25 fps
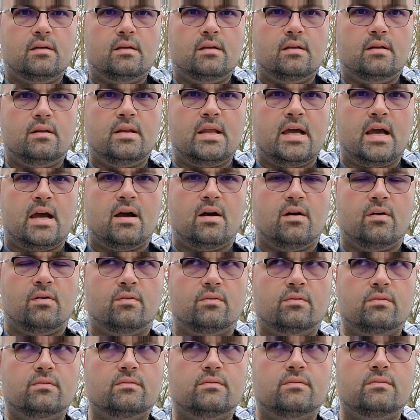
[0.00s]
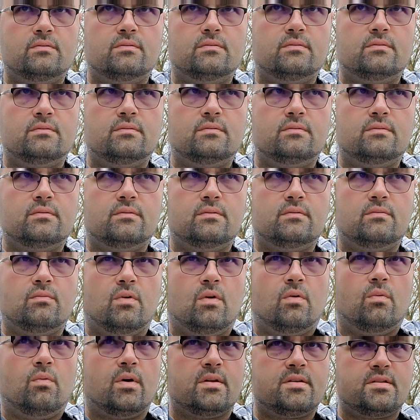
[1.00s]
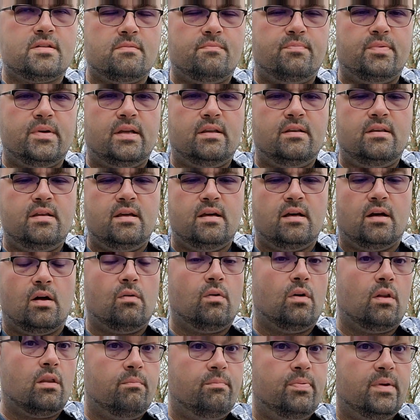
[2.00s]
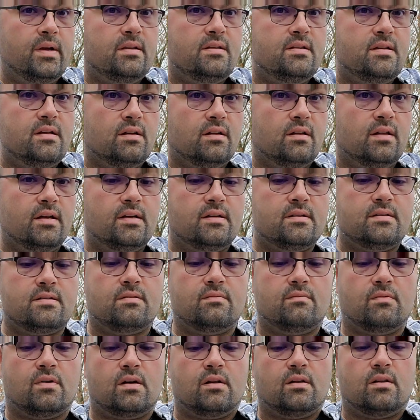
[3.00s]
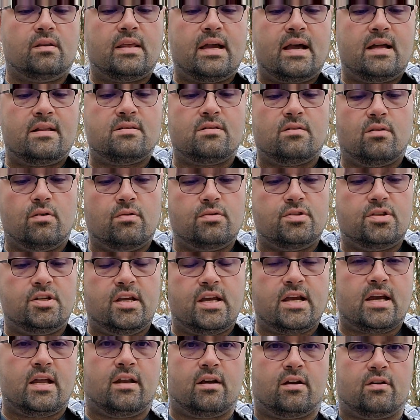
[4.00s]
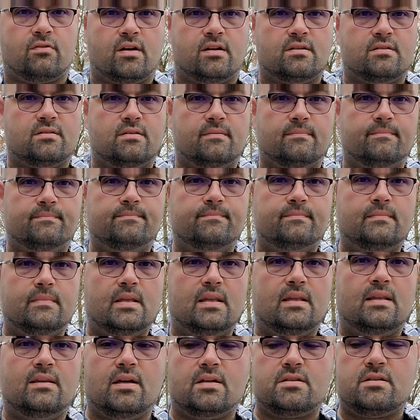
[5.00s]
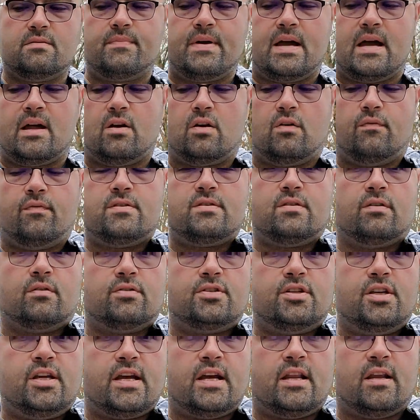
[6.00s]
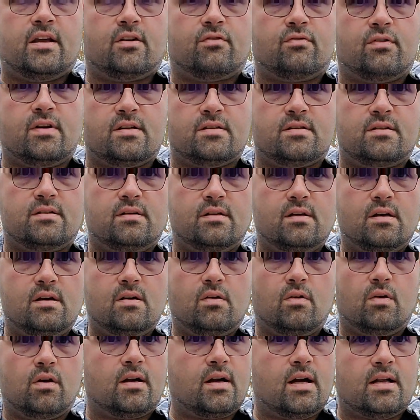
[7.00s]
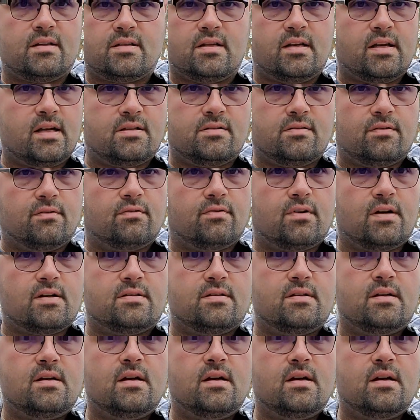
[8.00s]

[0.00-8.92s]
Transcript: Now, well, what's the big deal? Well, the big deal is, well, that's oceanic crust. Doesn't matter if it's oceanic crust or continental crust,